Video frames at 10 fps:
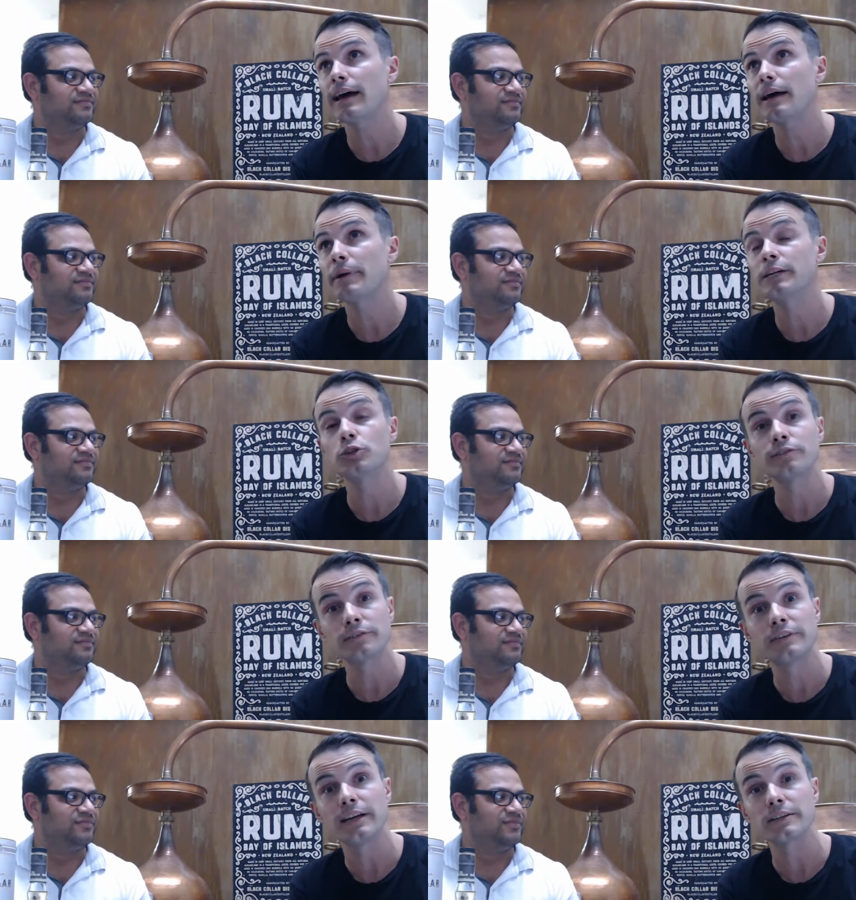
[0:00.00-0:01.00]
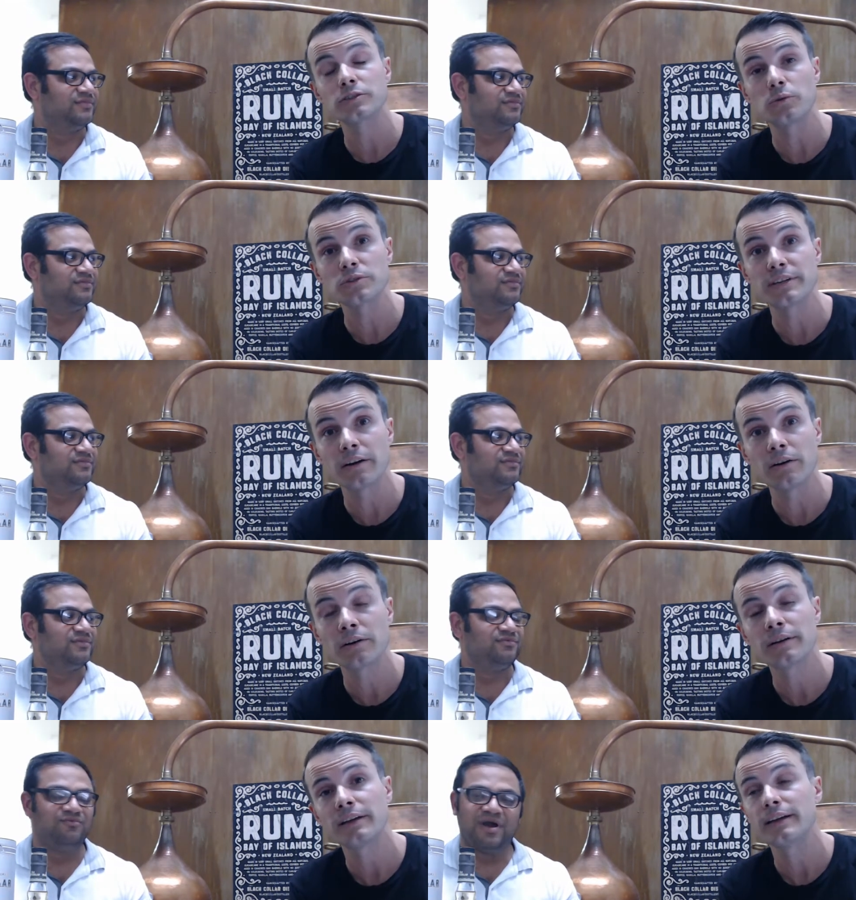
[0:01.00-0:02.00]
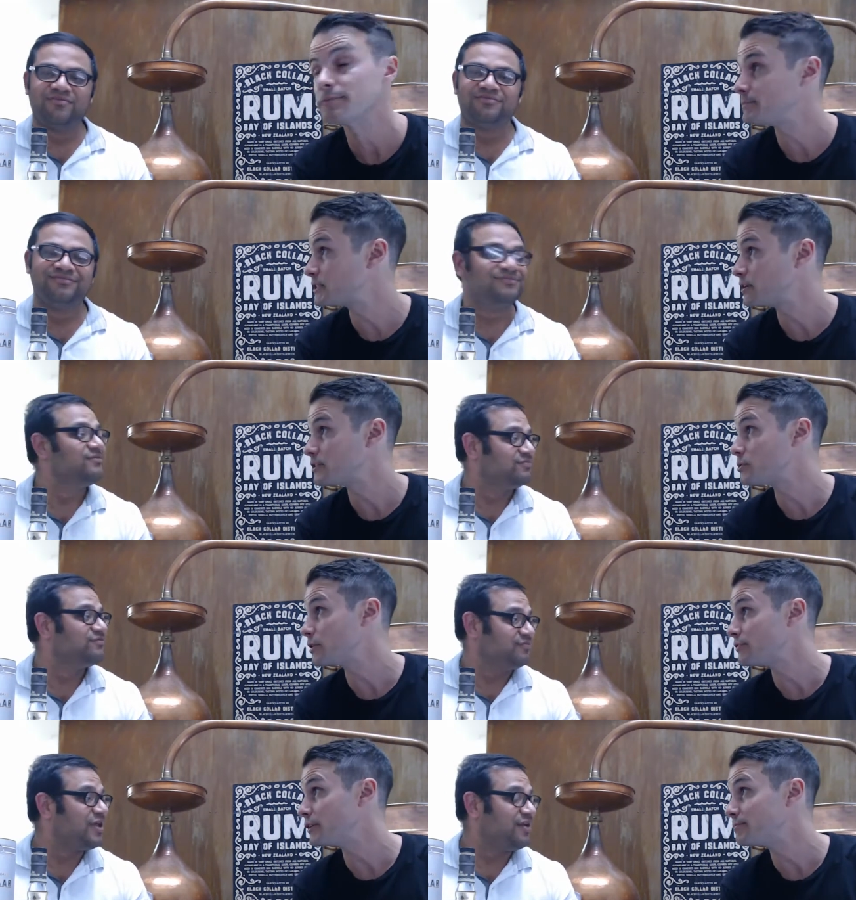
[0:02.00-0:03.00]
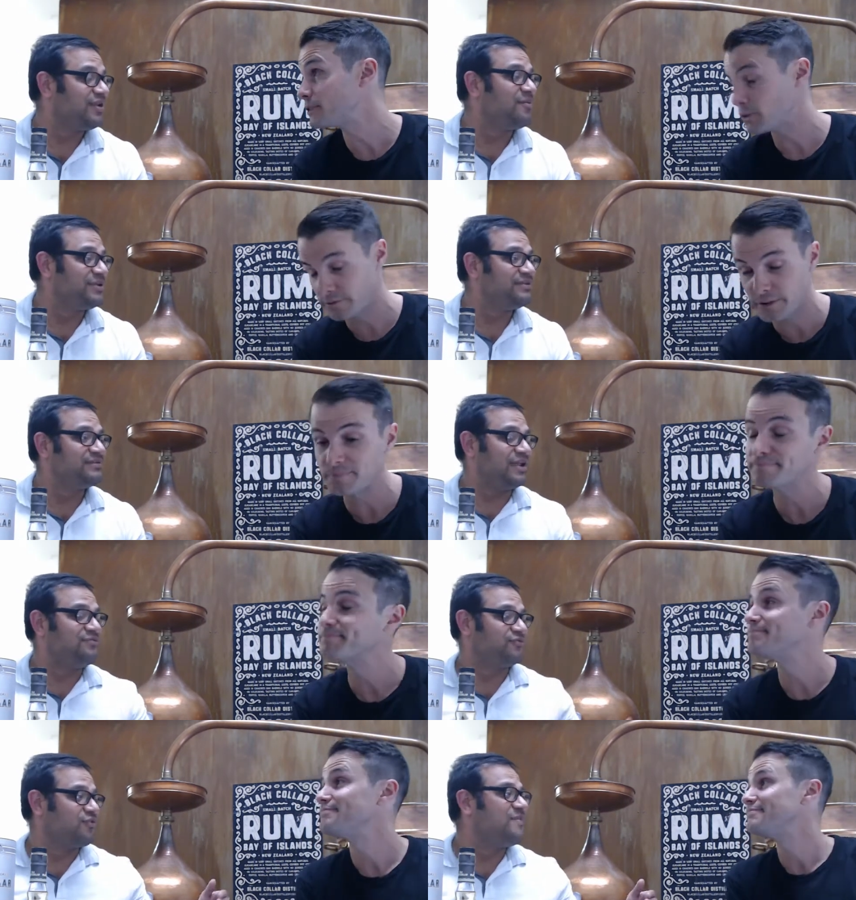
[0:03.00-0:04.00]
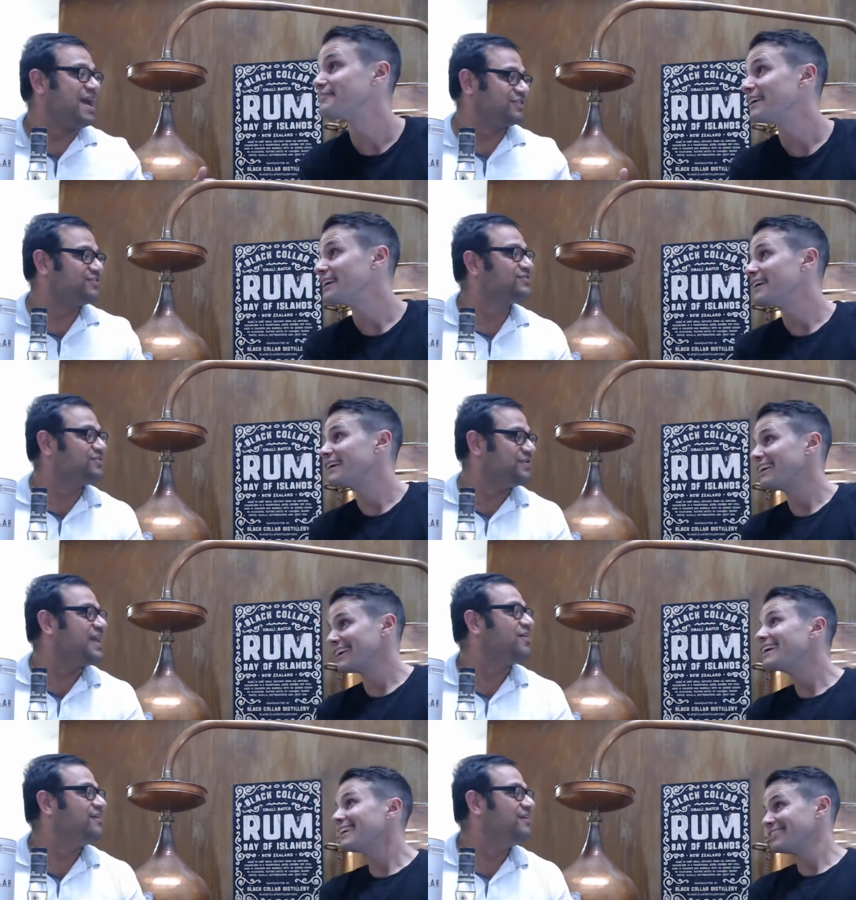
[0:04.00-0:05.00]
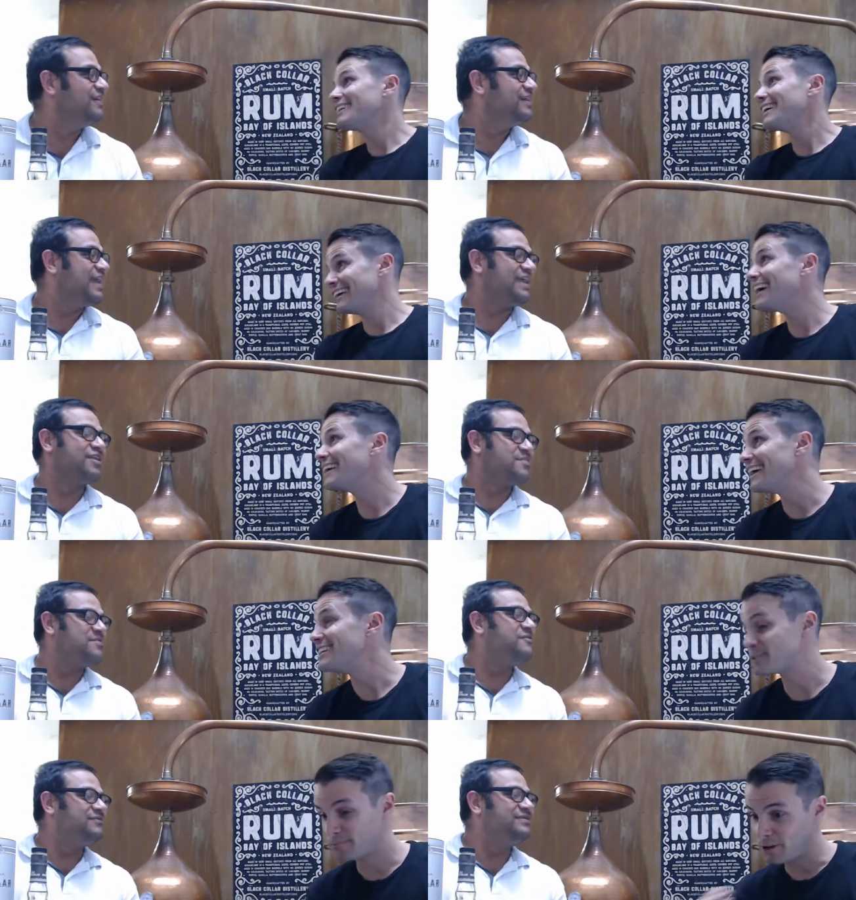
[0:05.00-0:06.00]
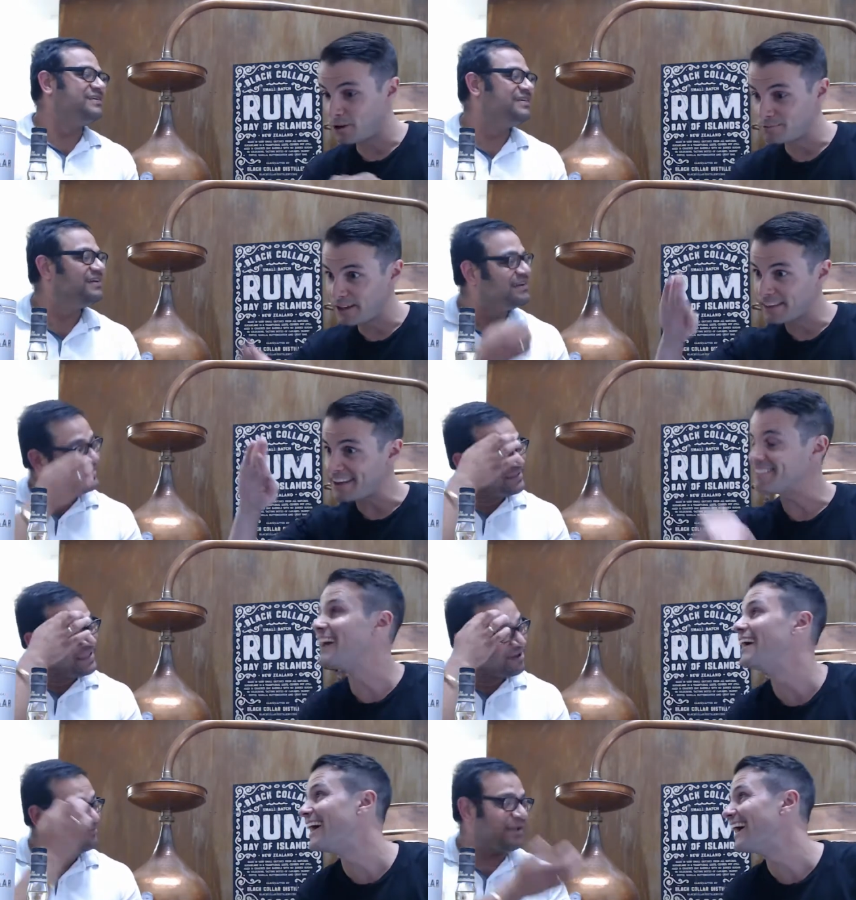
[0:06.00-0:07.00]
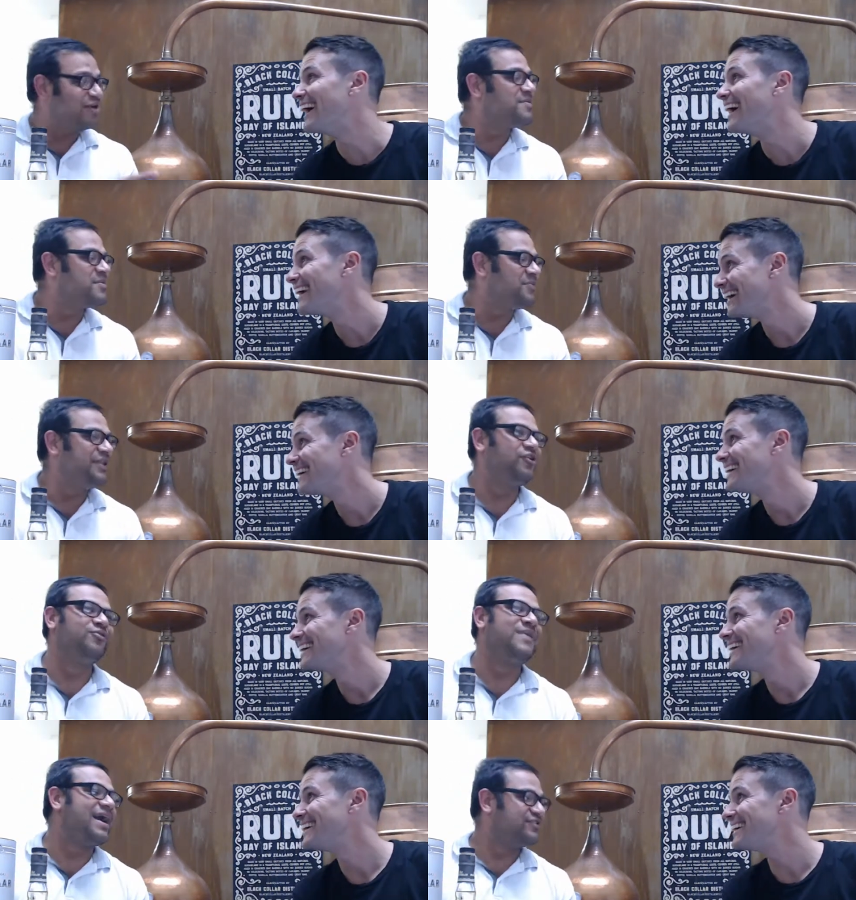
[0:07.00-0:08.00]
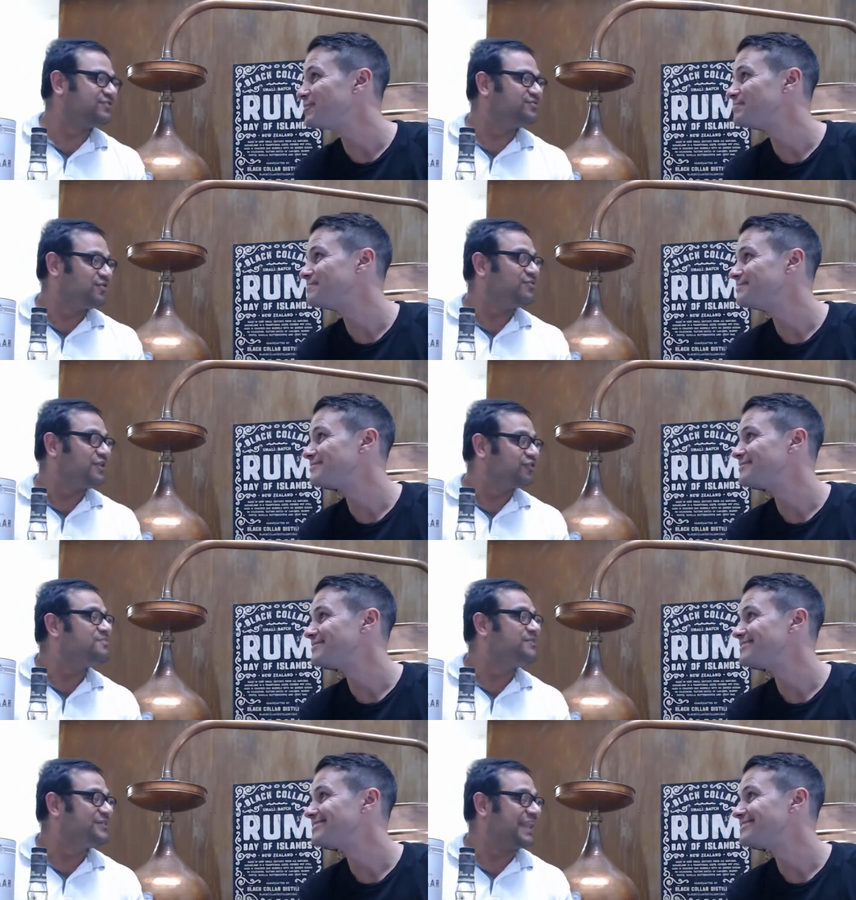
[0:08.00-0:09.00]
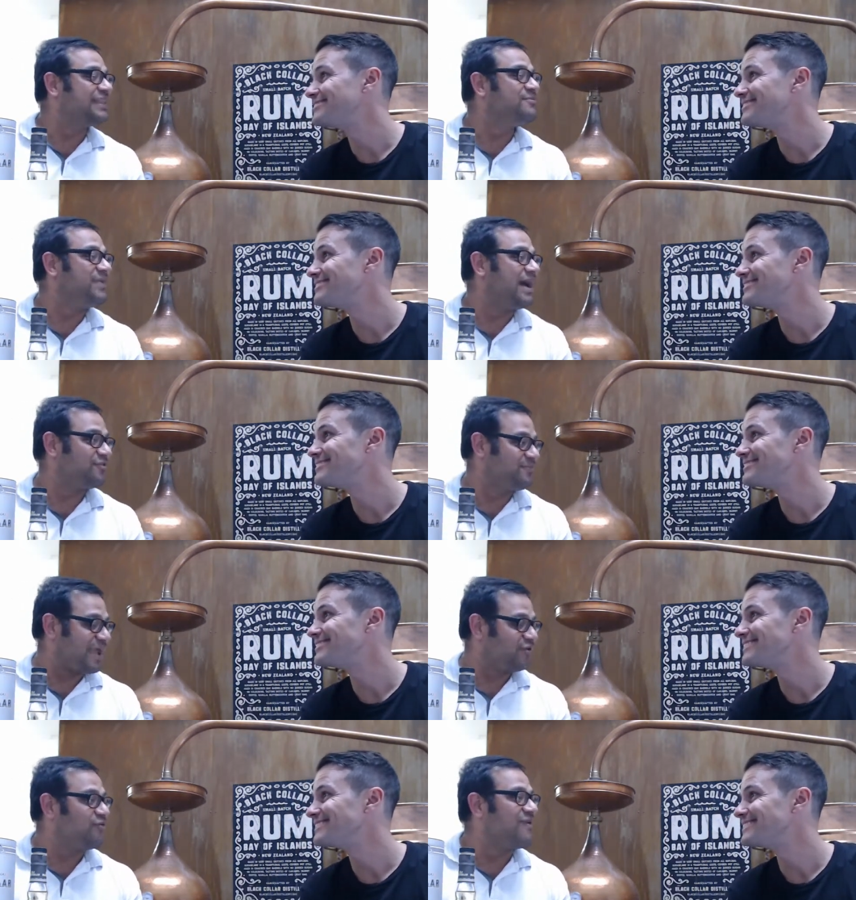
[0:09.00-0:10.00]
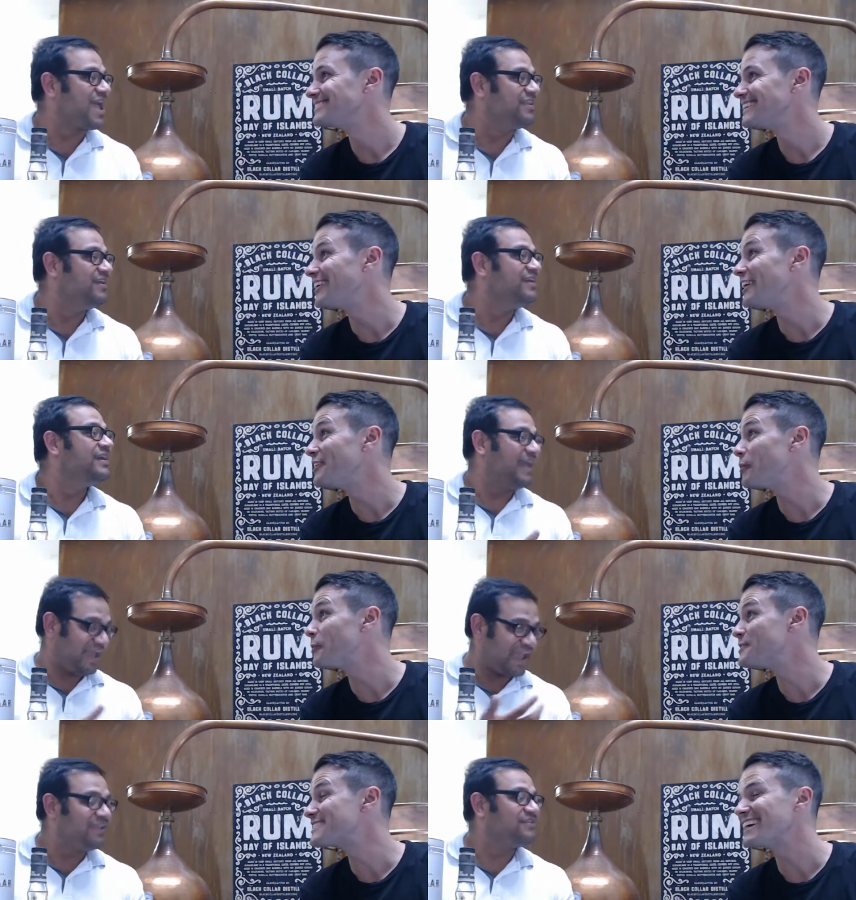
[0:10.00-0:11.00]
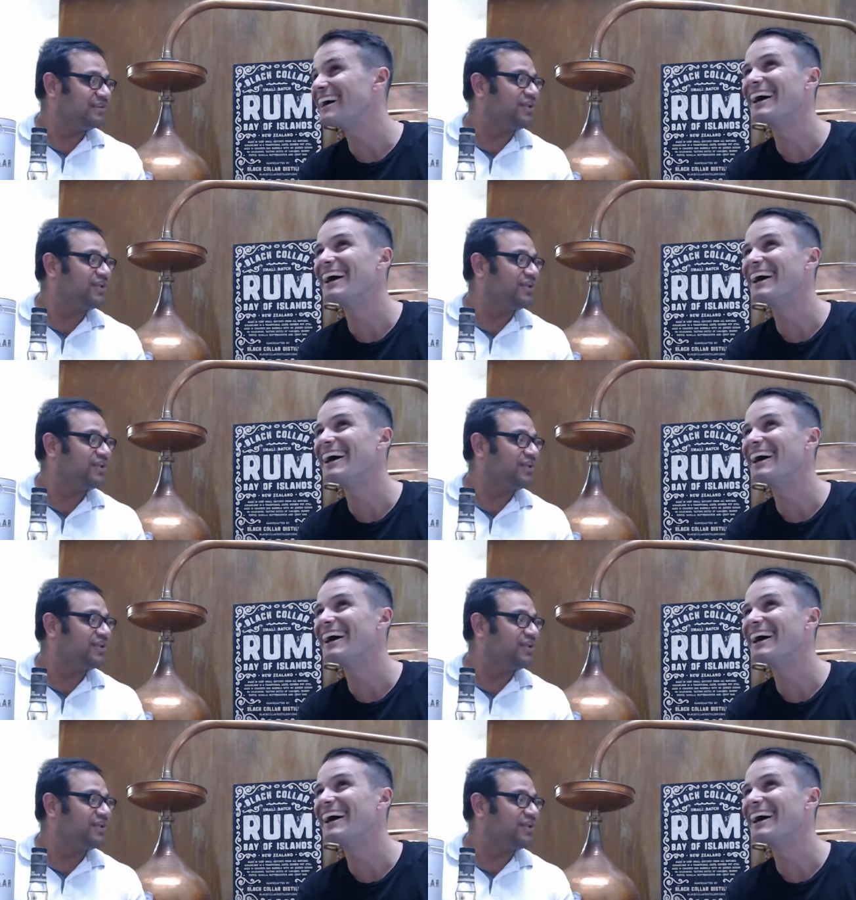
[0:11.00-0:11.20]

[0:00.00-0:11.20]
Speaker 1: um, 150
Speaker 2: uh, stores now. Wow. Yeah. So it's quite a few. But, I mean, and from March to now. And I yeah, remember it's gone like that. Yeah, I remember meeting in March, yep. and you were literally selling them out of the back of your van. I know, I was. And you